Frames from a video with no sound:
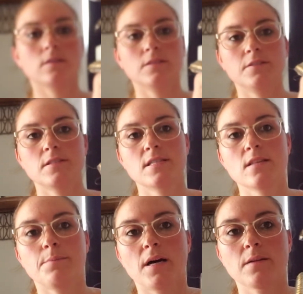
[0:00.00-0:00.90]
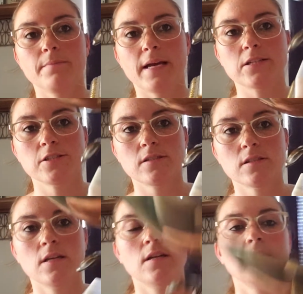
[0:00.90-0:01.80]
You can see the bottom matches.
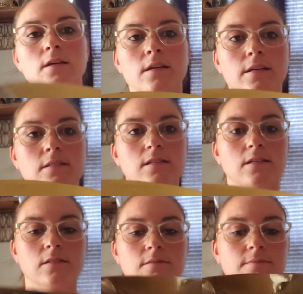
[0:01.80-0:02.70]
It's like a